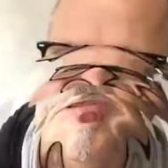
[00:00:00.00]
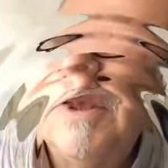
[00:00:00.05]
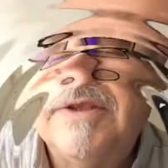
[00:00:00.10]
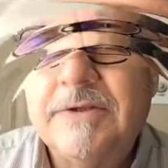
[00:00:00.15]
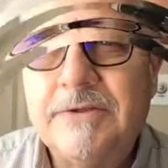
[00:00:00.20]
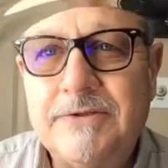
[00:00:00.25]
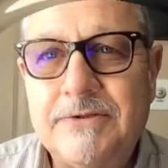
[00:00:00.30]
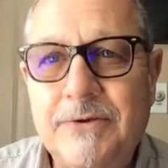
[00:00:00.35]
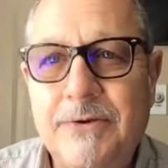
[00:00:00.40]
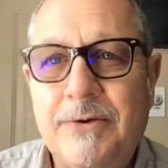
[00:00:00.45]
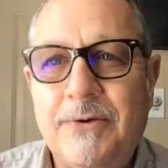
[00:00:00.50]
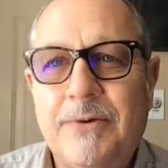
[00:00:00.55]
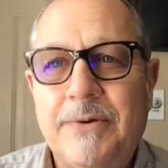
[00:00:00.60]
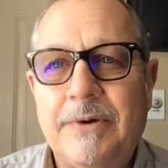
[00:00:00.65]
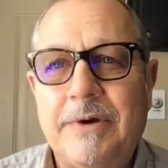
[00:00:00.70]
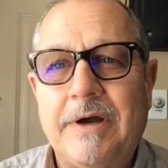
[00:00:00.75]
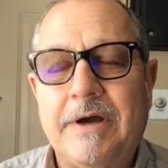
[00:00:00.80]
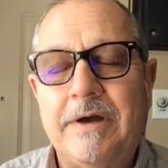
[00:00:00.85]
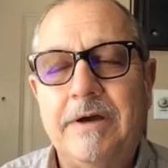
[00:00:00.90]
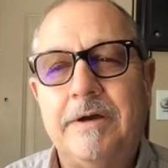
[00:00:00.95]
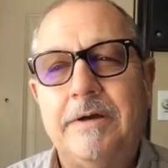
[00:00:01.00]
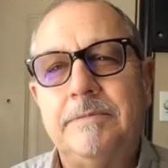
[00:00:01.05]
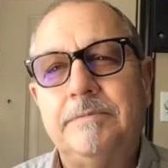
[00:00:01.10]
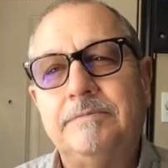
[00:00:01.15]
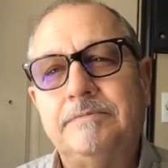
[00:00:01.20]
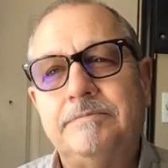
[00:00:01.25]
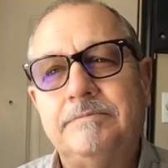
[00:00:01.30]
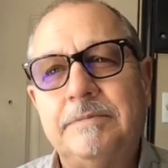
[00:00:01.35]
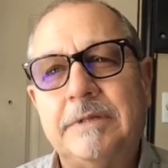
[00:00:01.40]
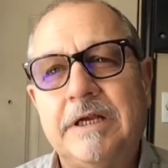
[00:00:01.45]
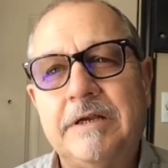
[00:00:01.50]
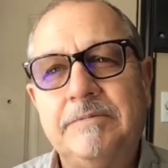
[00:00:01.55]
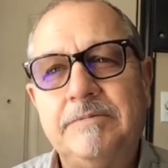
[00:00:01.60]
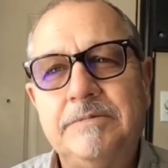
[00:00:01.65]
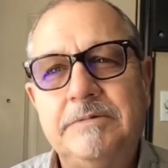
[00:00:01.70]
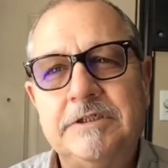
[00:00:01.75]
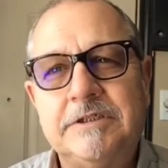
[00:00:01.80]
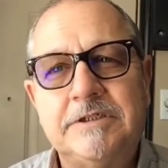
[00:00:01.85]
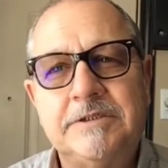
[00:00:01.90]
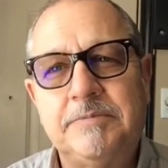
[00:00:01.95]
So um, I'm
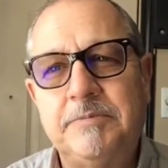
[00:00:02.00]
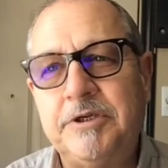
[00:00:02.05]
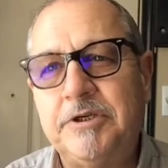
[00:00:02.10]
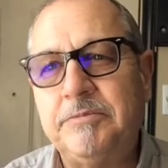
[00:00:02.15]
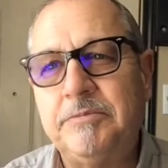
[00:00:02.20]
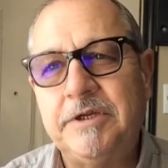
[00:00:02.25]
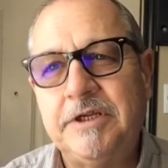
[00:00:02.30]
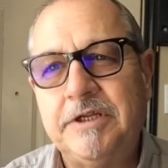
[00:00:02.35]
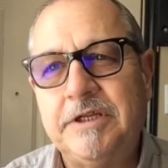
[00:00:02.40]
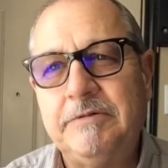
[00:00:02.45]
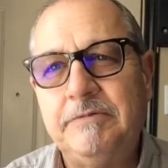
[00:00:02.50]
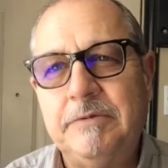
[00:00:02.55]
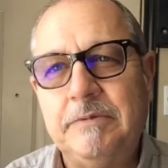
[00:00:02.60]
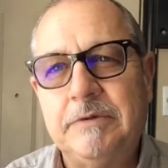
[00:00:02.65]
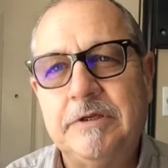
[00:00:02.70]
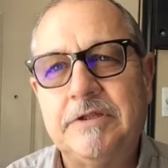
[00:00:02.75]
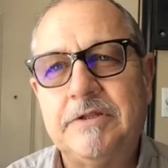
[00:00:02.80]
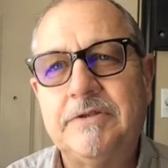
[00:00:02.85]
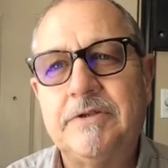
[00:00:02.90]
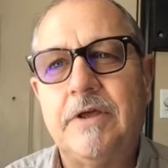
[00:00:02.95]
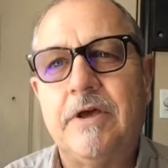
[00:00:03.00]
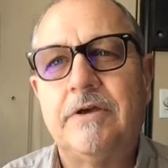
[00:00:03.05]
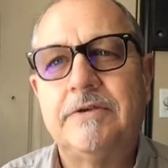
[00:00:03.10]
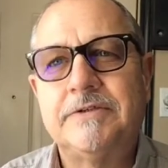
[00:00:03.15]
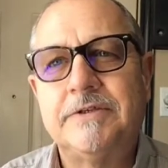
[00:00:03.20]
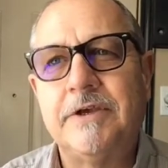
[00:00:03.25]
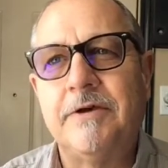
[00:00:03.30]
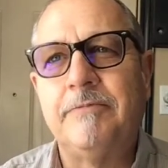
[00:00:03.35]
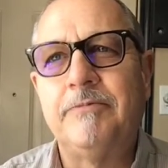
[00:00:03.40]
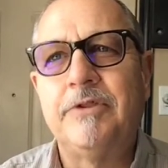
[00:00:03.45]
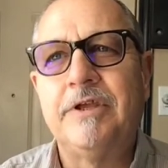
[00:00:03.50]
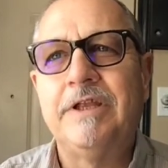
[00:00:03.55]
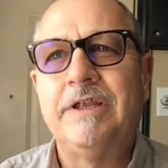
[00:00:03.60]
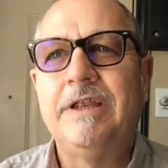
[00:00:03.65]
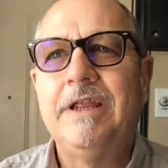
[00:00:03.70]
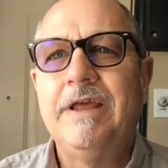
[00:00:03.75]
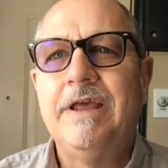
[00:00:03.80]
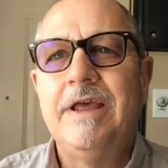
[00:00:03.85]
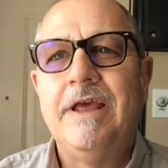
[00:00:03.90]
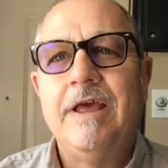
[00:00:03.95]
experimenting with something.
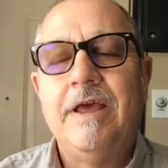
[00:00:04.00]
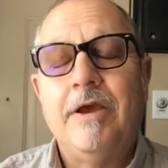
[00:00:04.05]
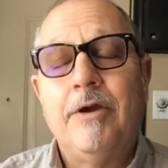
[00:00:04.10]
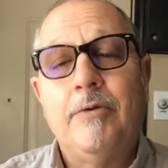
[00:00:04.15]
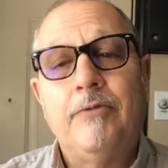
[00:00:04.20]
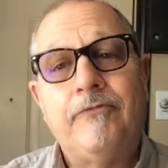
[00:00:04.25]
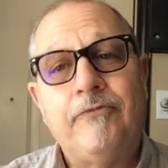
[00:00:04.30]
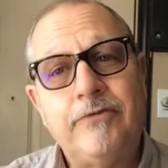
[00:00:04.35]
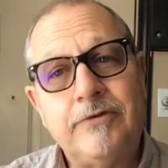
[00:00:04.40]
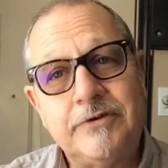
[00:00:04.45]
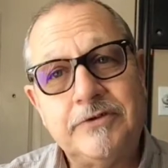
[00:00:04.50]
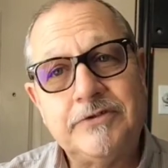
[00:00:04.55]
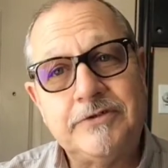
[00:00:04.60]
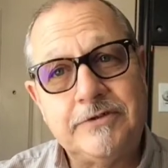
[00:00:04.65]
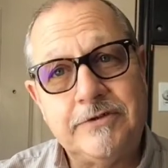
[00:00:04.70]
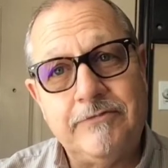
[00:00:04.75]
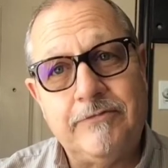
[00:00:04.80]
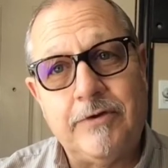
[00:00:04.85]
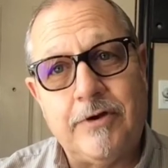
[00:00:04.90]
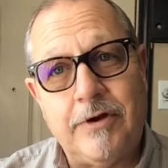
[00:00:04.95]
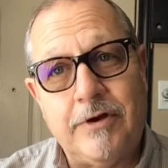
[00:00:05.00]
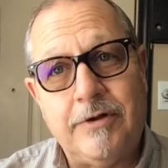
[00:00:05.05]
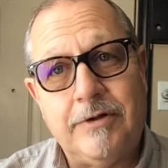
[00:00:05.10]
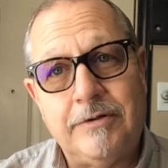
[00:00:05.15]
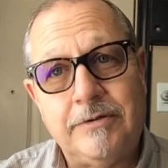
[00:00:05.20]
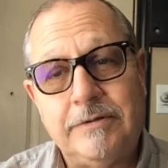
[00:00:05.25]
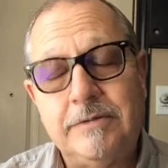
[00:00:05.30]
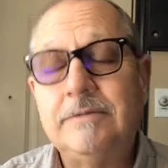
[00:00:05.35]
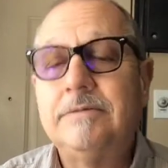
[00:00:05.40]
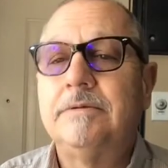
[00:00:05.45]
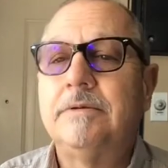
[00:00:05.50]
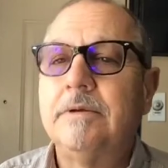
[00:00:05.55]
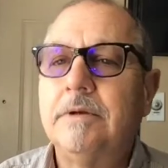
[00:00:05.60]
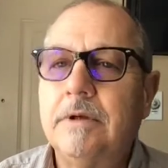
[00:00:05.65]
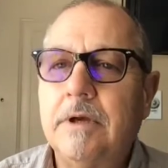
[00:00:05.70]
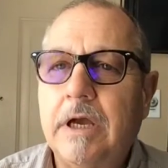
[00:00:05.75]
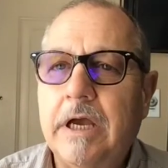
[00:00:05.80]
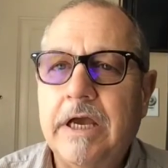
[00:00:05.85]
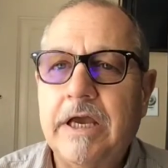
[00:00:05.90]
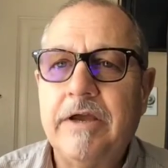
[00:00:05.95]
First of all,
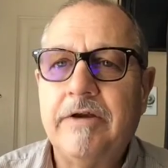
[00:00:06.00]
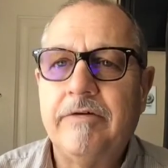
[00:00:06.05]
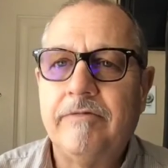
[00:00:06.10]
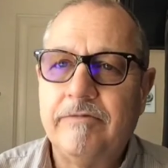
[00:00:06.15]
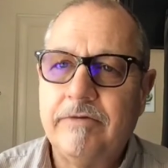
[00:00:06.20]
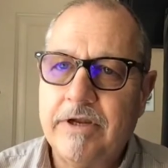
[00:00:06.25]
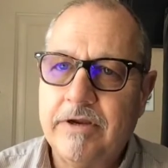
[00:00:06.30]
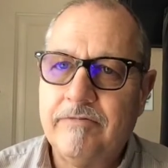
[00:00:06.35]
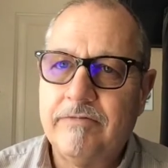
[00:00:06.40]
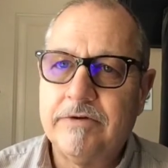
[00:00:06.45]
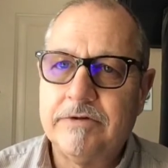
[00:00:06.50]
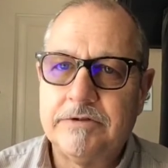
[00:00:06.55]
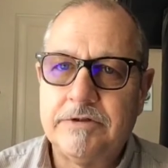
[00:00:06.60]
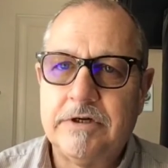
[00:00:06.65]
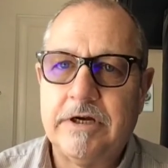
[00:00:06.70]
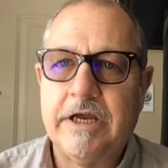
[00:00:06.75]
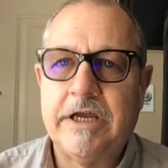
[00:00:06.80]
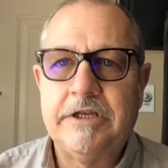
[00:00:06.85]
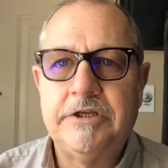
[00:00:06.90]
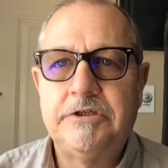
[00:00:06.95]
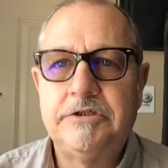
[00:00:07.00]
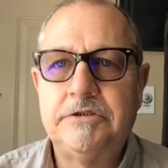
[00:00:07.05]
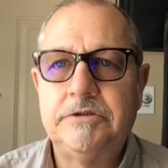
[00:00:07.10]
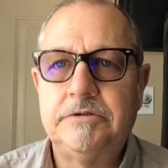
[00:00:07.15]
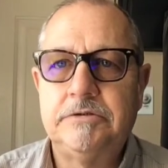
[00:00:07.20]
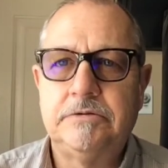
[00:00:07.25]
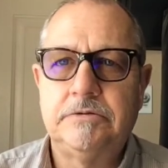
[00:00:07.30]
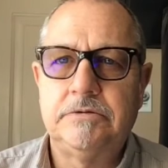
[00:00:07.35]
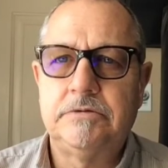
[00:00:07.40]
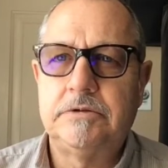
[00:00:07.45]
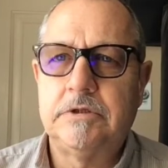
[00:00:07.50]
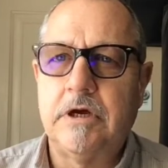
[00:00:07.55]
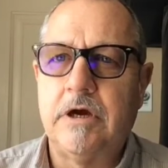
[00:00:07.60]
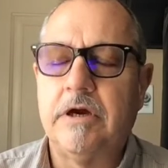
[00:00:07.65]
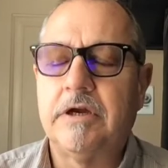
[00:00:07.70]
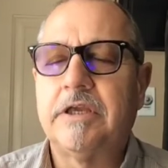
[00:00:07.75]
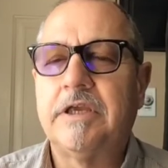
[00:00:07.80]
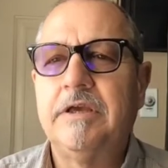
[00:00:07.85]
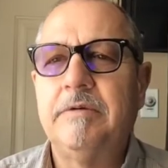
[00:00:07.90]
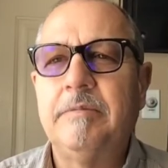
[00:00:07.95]
I have never tried to
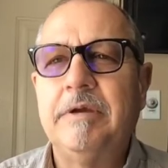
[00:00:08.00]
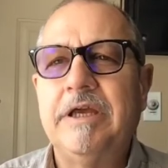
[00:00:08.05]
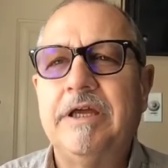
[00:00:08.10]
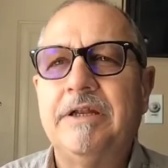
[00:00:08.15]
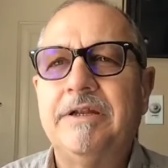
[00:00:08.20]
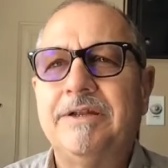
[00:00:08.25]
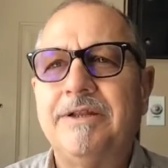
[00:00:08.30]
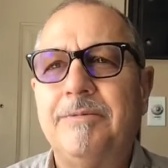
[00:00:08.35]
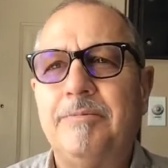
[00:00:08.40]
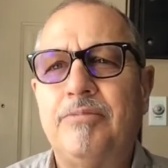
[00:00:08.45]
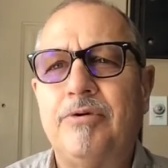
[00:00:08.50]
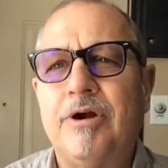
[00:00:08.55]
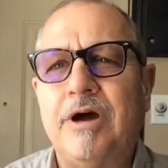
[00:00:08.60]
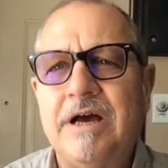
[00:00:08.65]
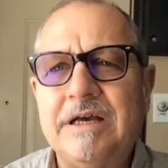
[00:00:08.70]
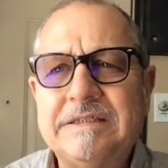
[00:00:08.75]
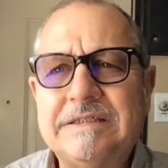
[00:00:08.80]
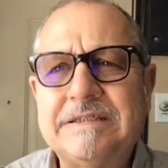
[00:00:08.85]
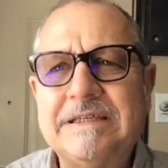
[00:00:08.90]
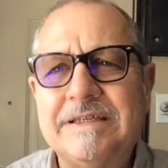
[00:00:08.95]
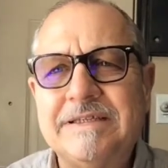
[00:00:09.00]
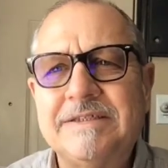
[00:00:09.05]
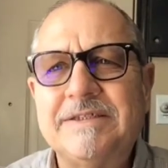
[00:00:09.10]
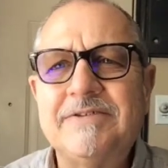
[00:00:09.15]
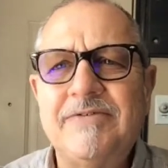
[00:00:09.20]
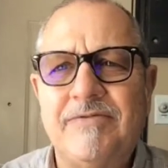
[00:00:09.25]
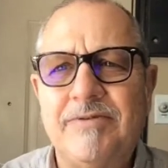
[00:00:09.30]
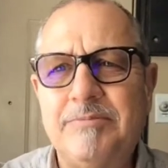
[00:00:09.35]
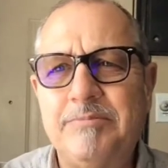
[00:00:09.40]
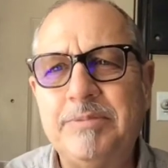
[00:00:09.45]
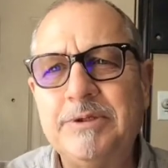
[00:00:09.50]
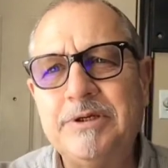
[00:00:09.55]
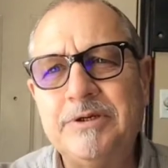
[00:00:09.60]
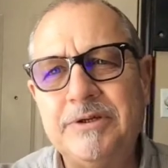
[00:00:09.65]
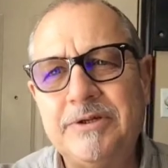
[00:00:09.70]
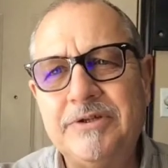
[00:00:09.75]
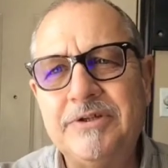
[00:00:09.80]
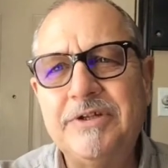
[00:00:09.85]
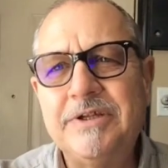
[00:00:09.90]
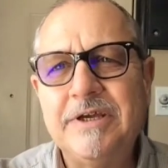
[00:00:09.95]
document the process of a
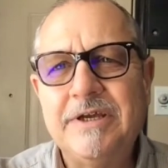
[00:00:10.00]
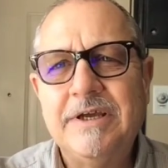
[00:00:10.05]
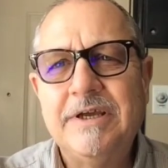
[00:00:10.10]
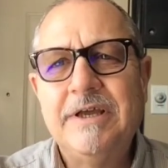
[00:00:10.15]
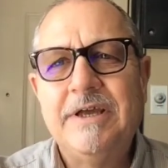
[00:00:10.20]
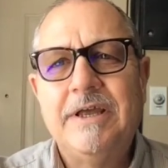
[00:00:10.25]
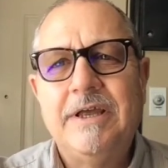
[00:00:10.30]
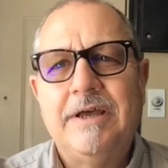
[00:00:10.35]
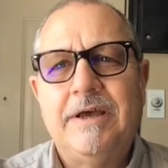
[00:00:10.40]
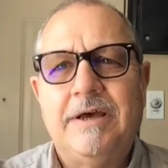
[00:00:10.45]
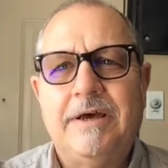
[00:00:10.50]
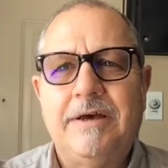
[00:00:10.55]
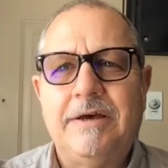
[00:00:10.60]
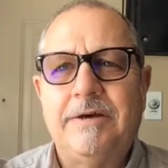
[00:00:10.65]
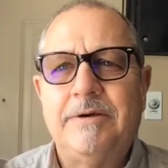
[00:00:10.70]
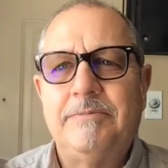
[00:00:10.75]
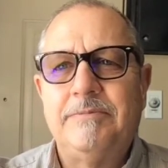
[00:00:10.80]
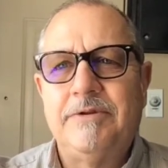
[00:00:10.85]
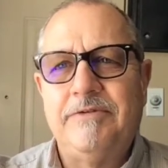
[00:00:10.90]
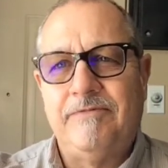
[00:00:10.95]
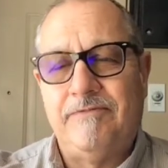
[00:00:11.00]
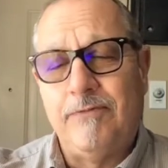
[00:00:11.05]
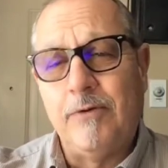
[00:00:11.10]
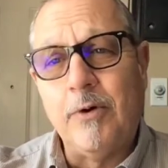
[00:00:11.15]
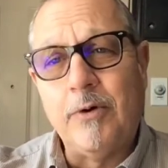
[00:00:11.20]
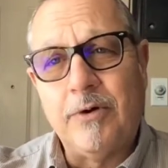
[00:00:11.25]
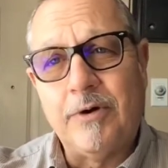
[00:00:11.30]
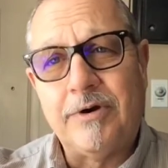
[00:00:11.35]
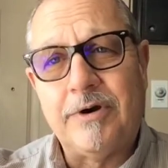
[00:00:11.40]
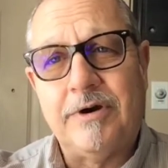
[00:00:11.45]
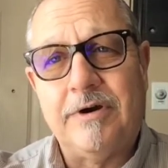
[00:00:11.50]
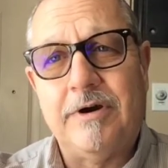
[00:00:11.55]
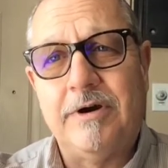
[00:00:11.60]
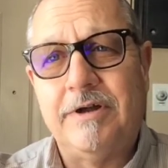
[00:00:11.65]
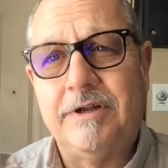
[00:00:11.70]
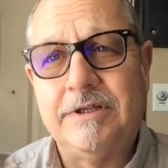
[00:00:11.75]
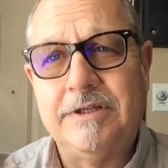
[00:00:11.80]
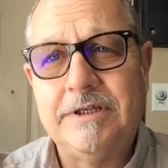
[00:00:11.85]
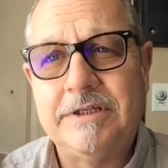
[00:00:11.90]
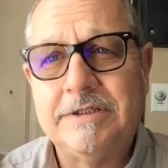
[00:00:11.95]
build uh, before
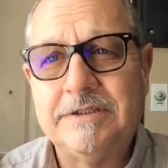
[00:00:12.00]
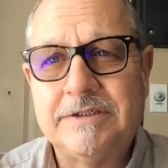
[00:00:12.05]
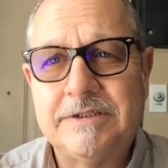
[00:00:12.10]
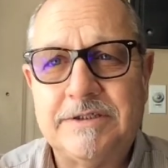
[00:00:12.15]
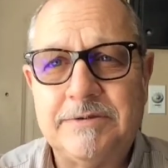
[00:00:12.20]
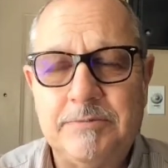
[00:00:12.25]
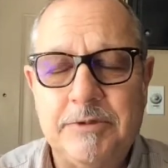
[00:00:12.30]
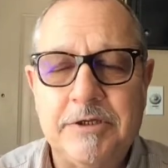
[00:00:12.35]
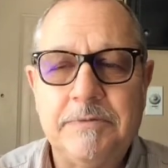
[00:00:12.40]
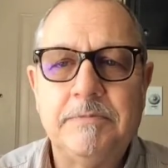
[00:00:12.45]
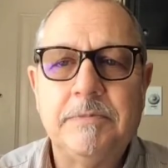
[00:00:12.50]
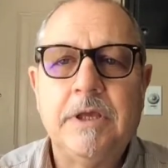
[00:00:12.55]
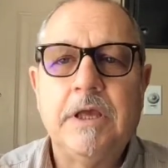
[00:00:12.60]
on an instrument.